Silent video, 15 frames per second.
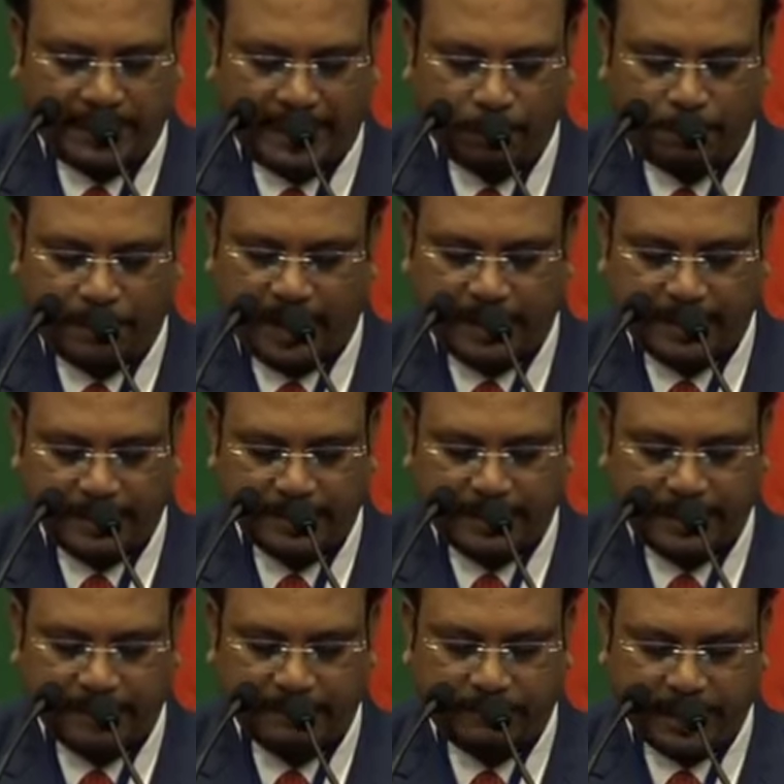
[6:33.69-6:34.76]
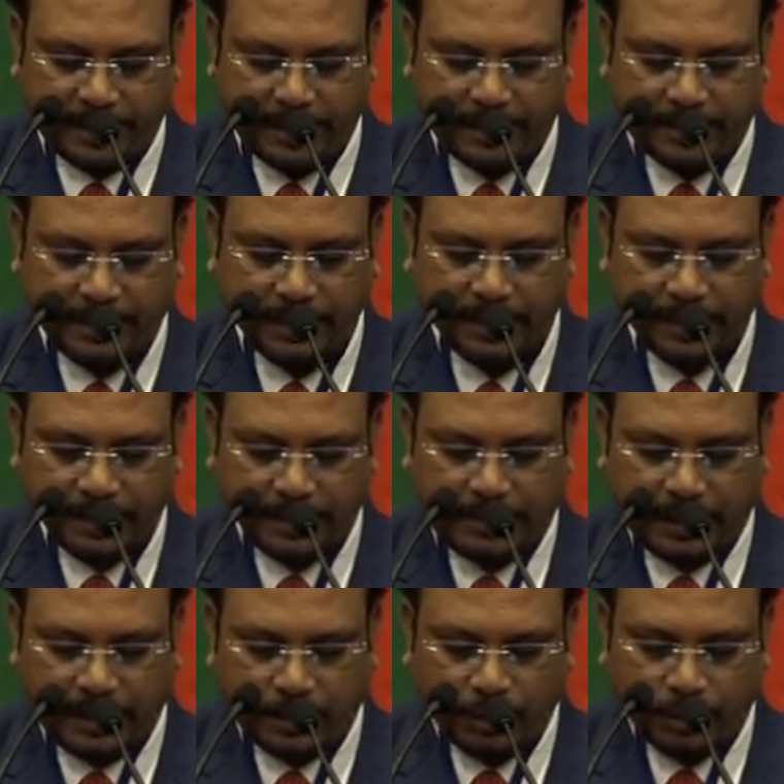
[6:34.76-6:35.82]
Nanoparticles can release
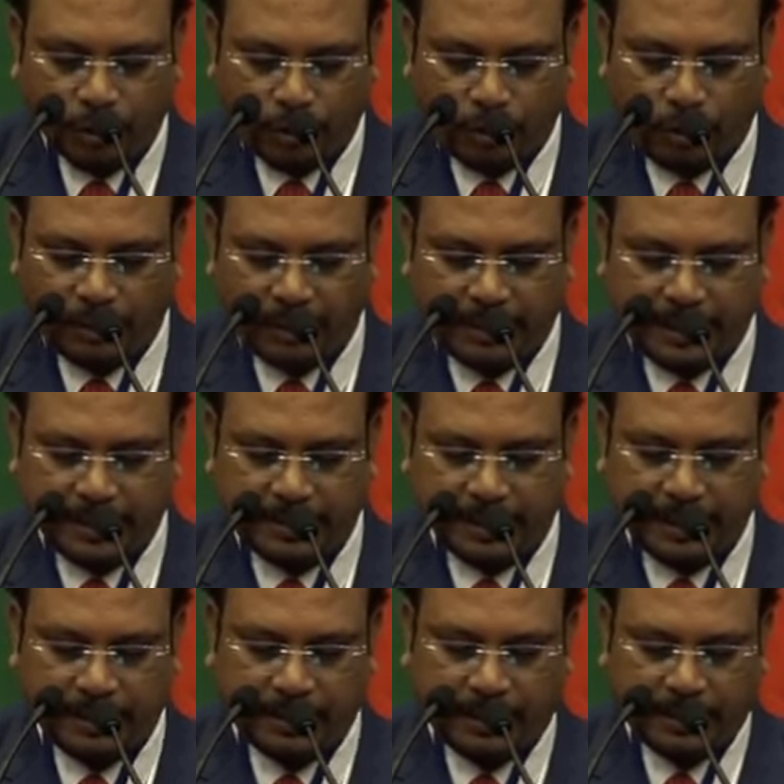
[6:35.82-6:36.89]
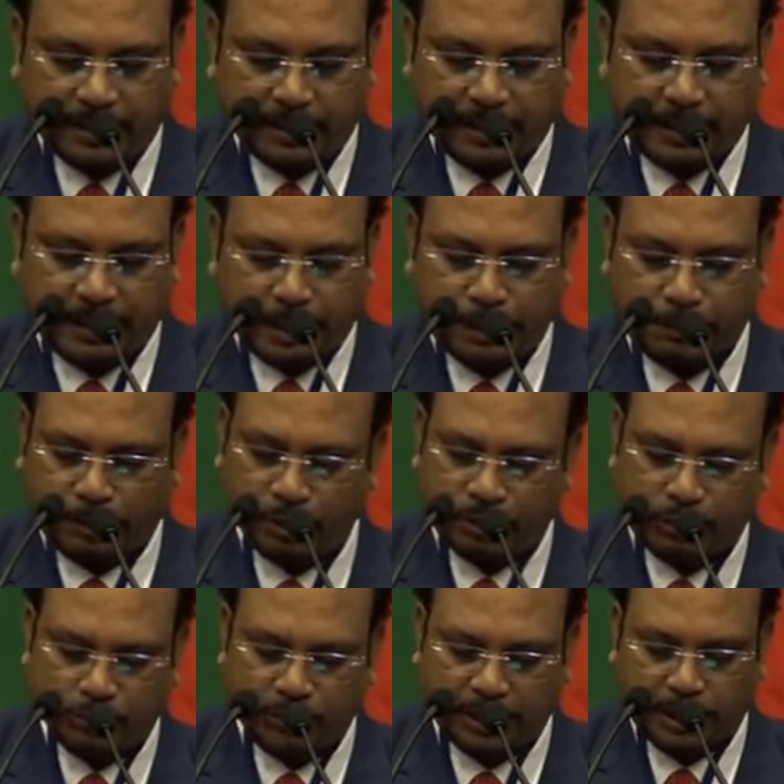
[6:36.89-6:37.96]
their contents in the
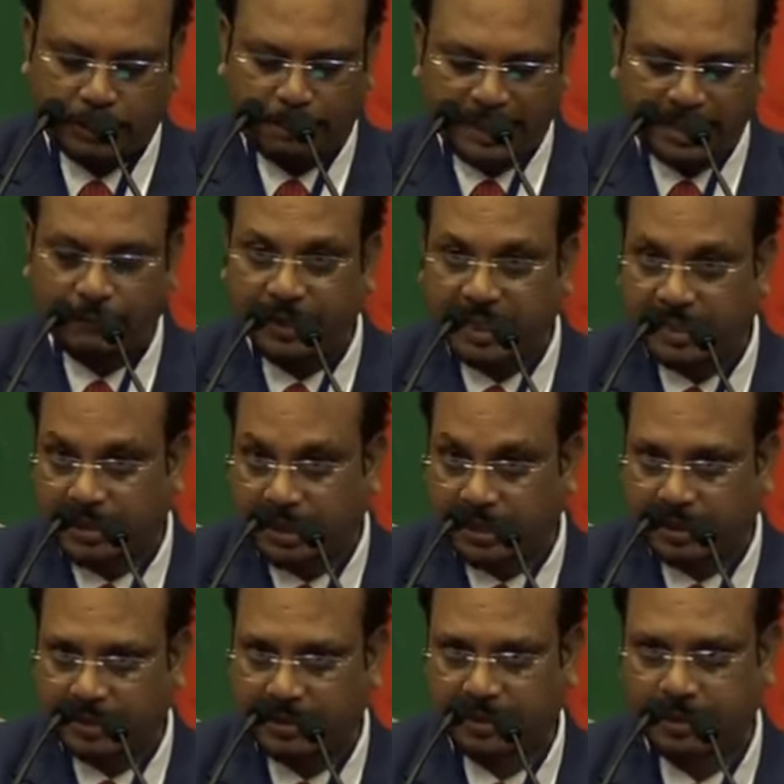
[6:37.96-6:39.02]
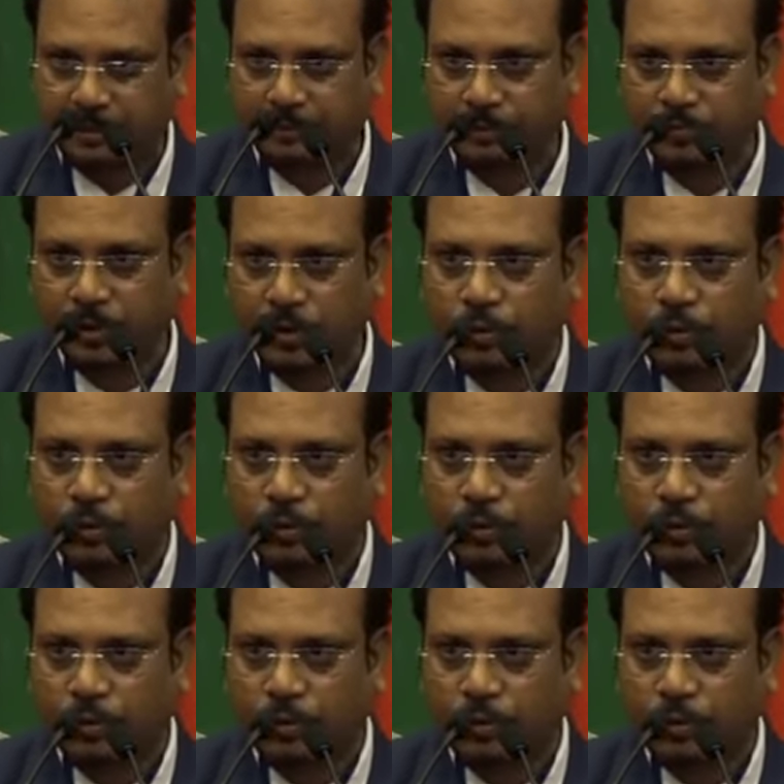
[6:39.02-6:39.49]
response to the specific triggers.